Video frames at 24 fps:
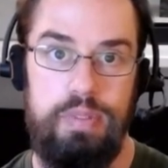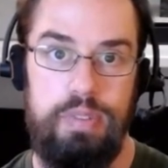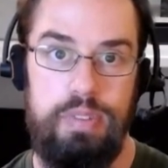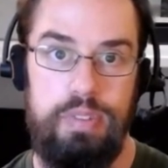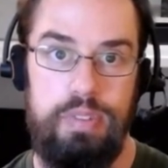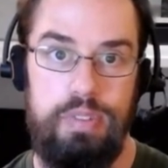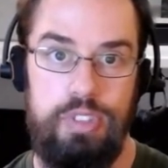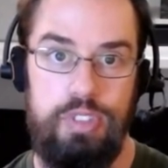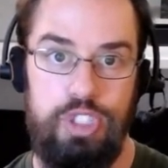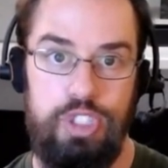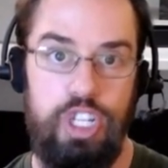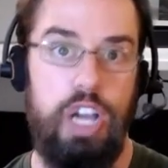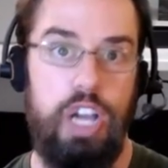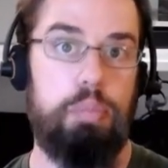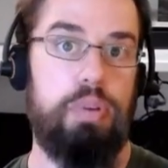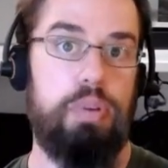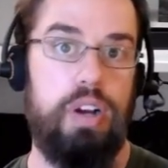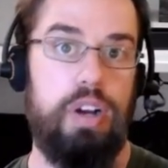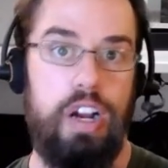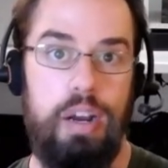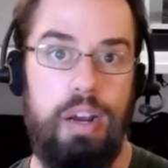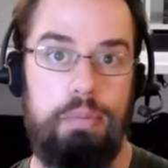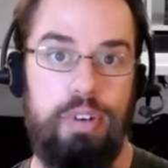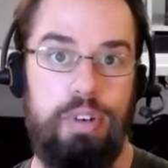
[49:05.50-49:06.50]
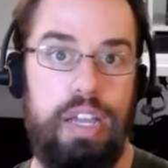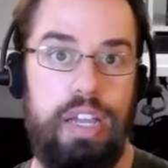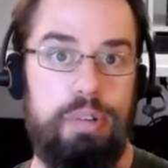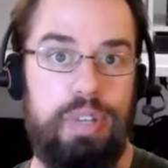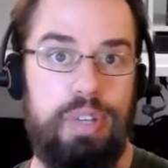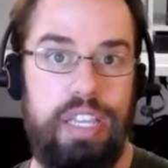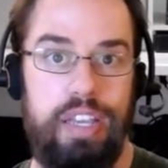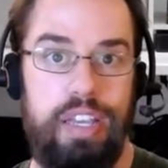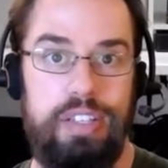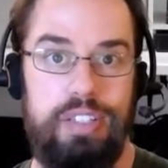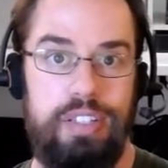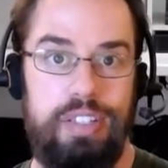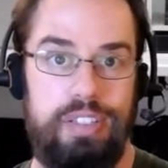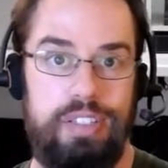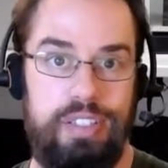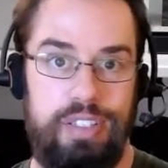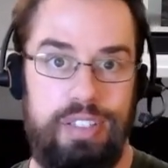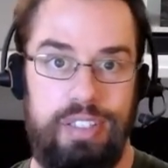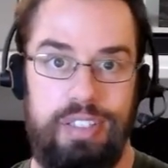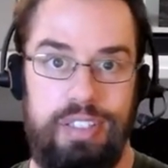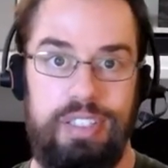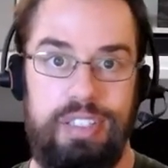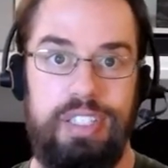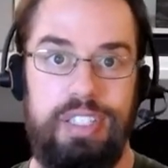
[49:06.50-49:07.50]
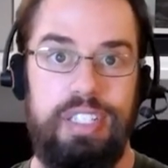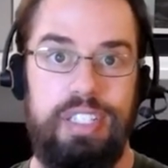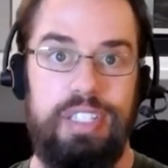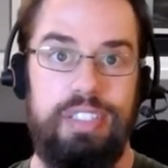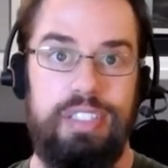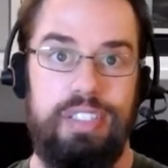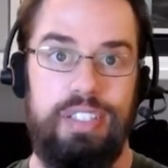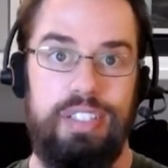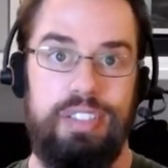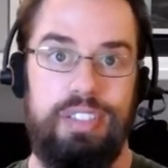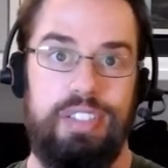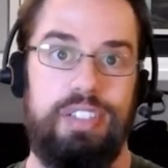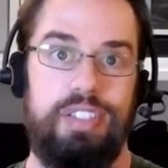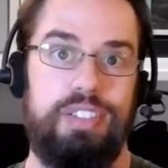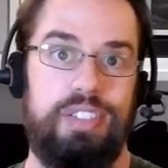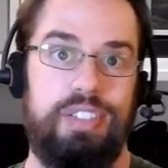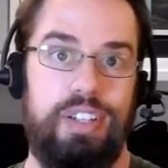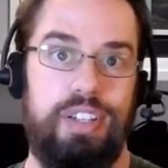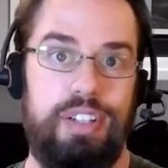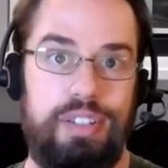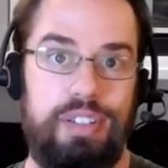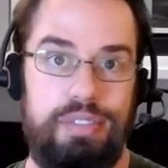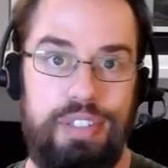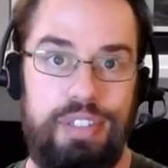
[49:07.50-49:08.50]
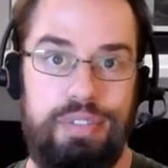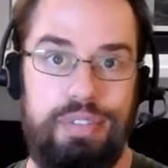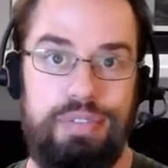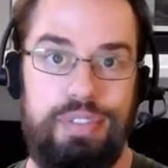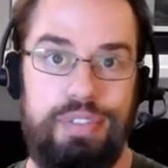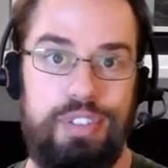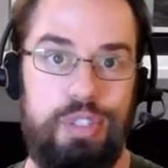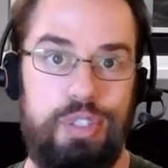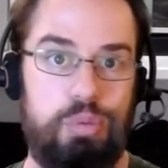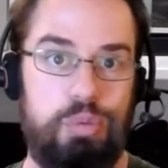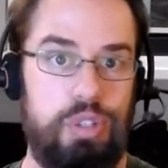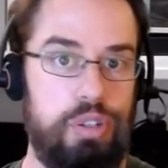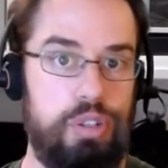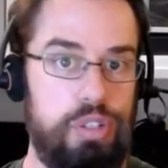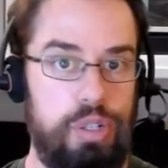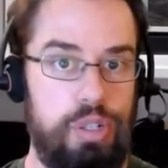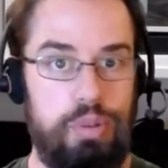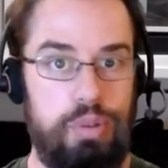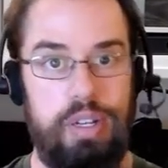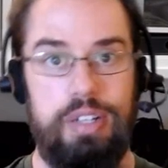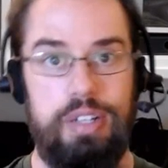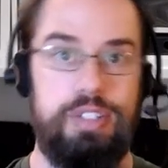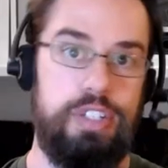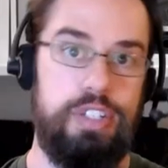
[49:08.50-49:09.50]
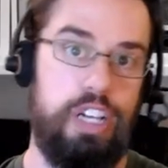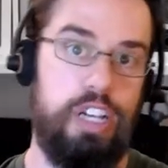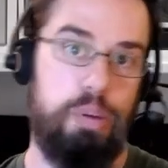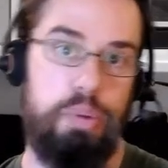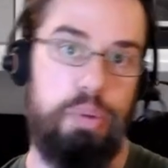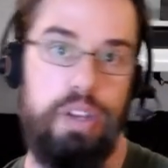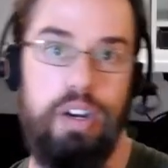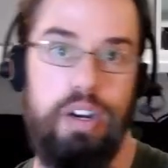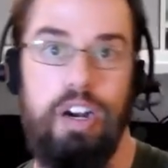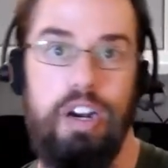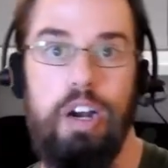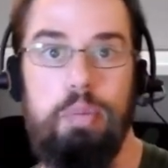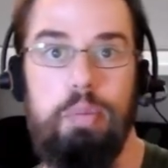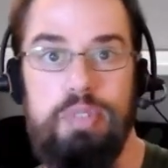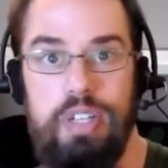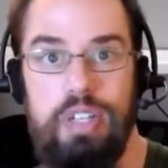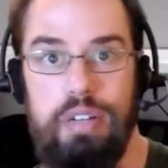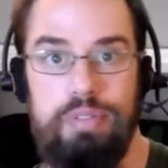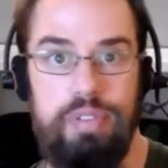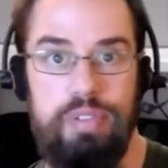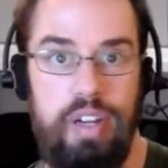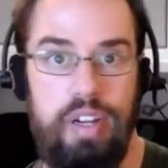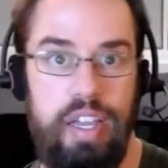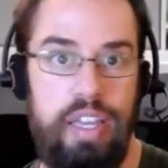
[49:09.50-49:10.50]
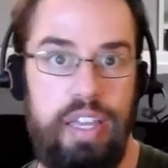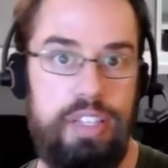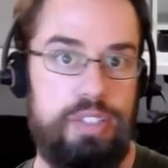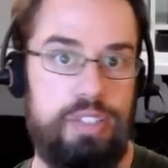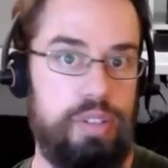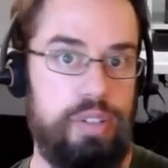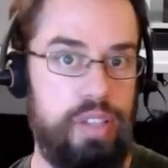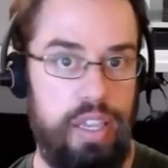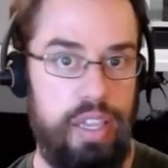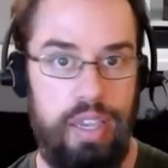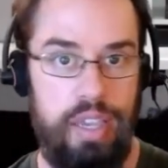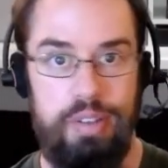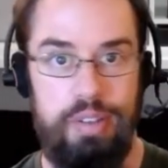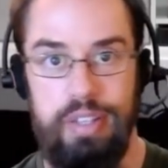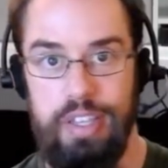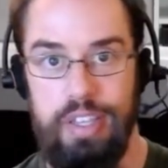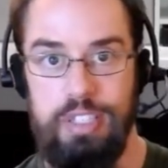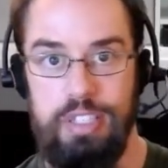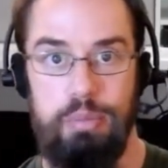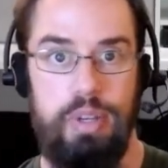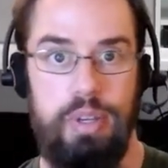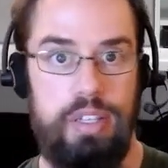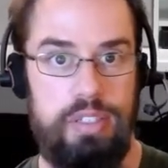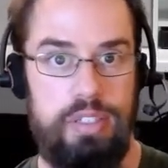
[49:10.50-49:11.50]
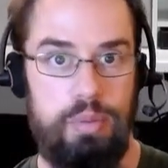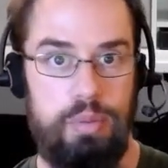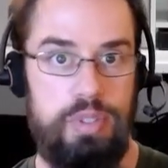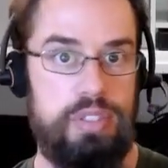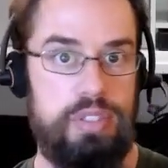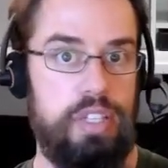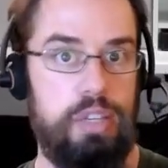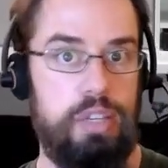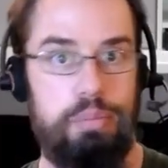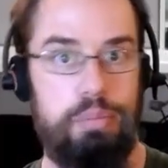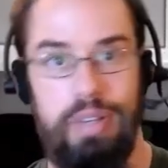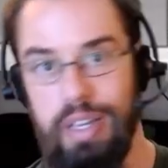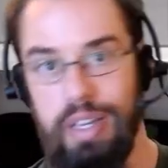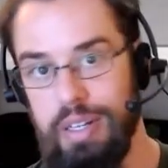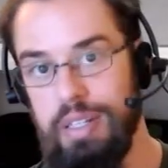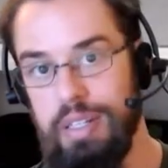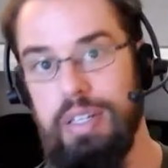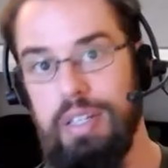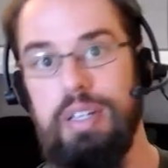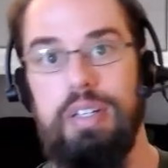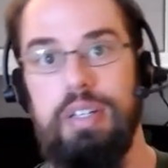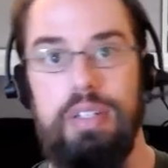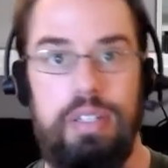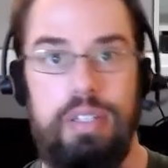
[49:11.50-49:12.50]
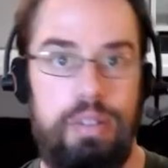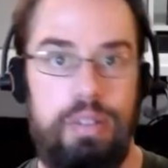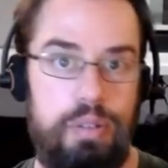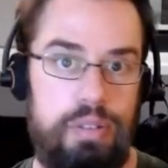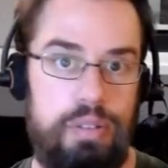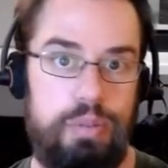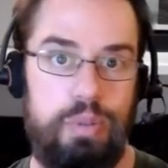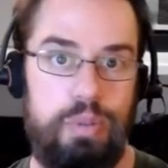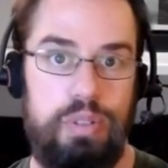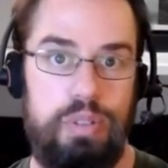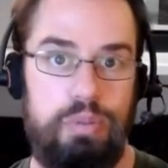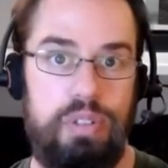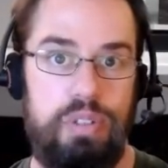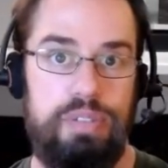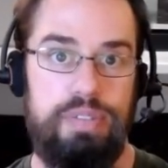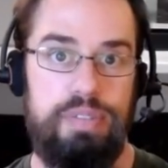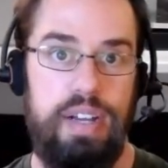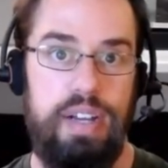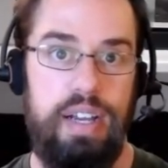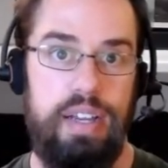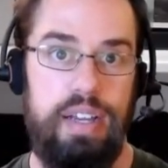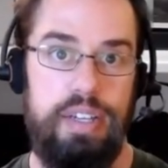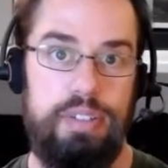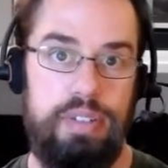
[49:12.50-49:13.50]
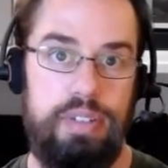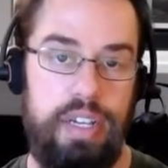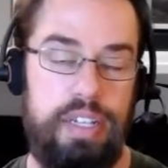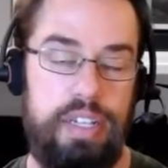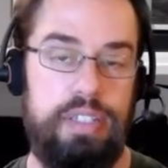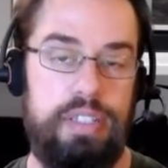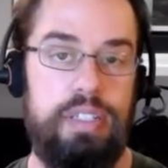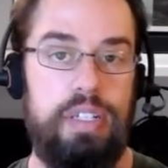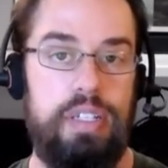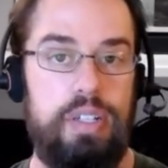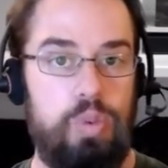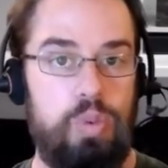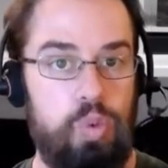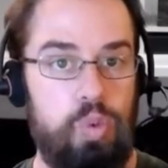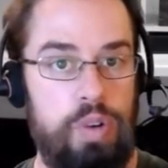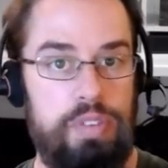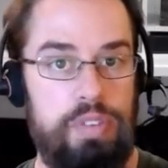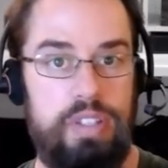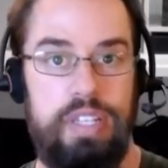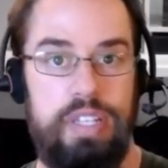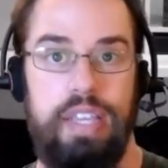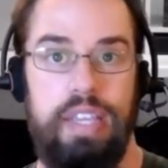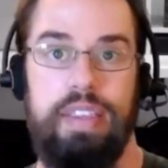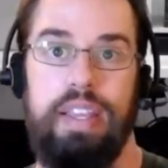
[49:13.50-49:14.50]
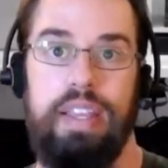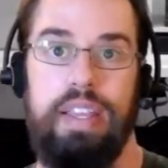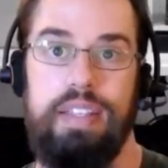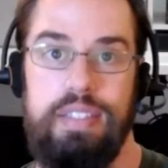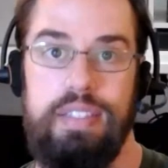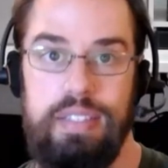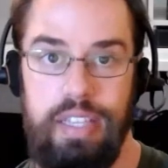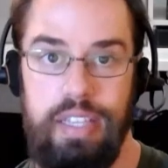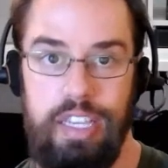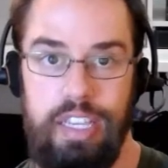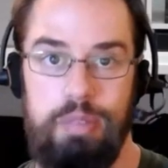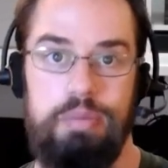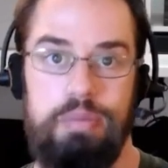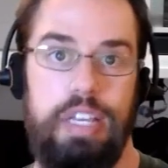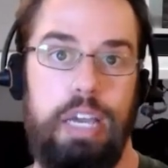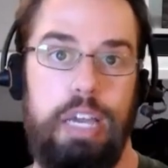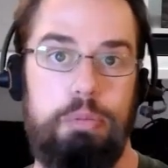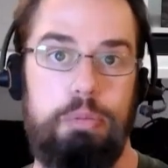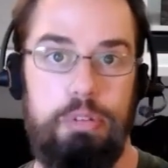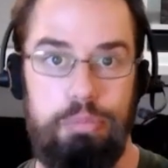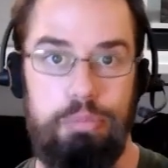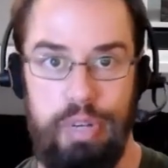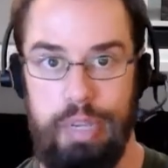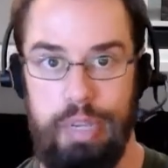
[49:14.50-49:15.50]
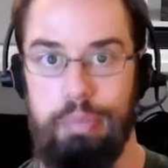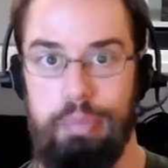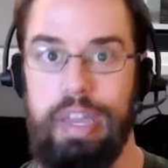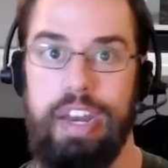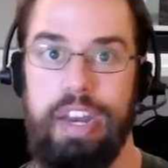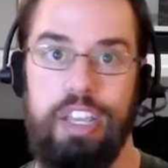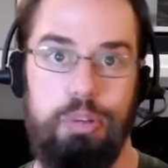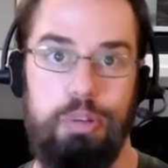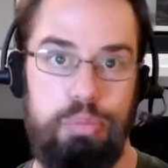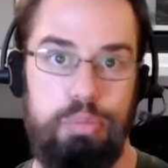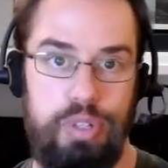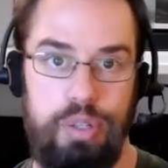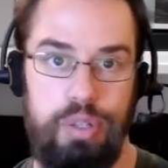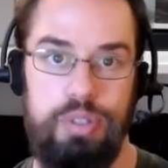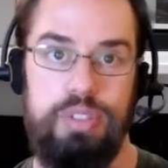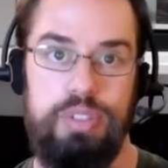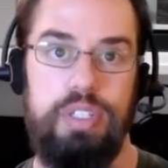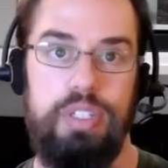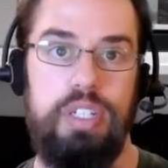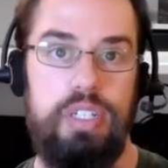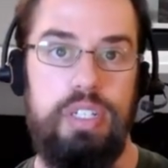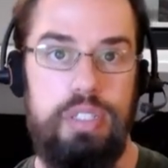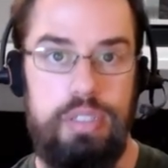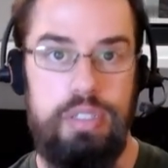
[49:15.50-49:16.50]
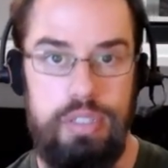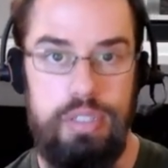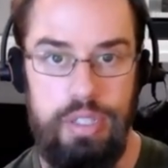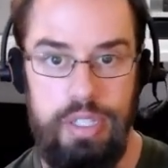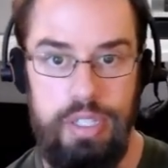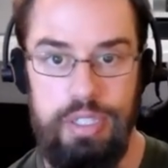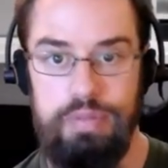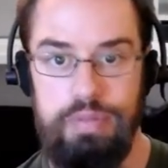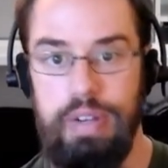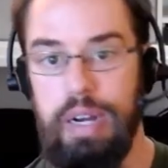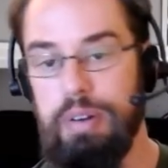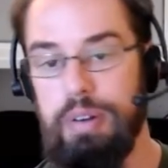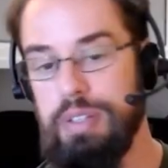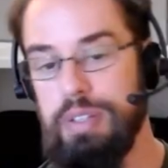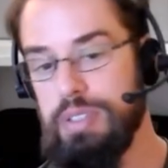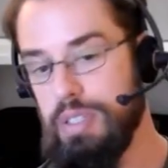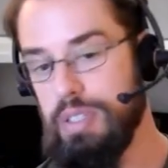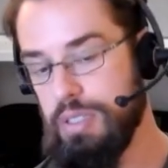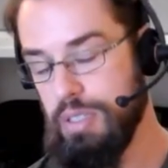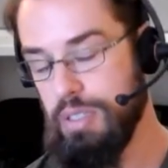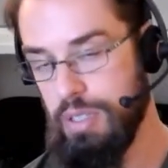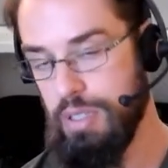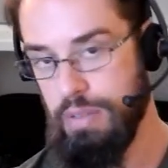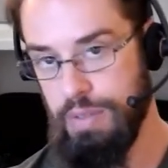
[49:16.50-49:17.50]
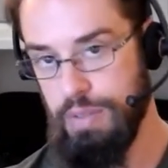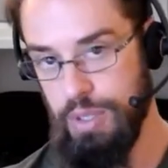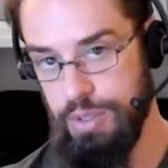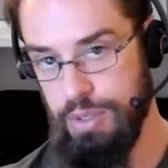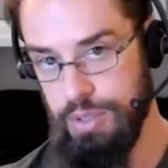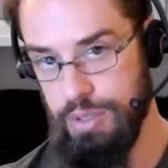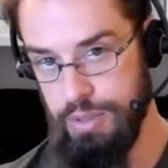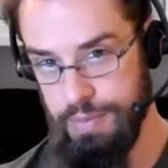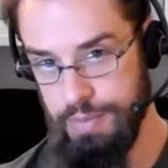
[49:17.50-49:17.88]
chop our arm, right? We can't to solve the flu. We don't go around chopping our arms off, right? It's okay. We take some medicine. We stay in bed. We're fine, right? We have to take that same type of pragmatic approach to these viruses in the future.